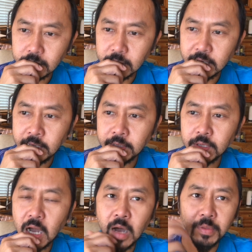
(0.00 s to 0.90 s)
you know,
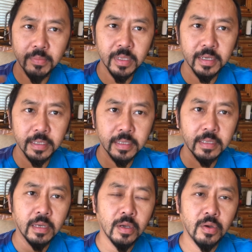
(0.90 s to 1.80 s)
commonplace
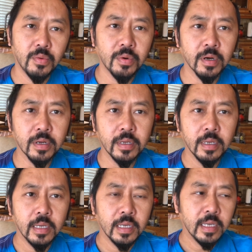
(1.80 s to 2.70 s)
work.
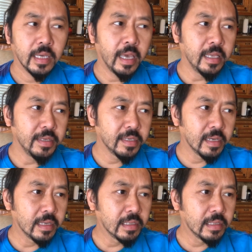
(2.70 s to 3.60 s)
And he
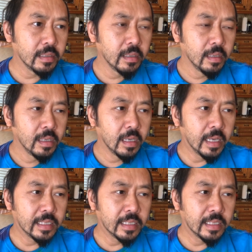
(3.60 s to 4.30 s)
says, it's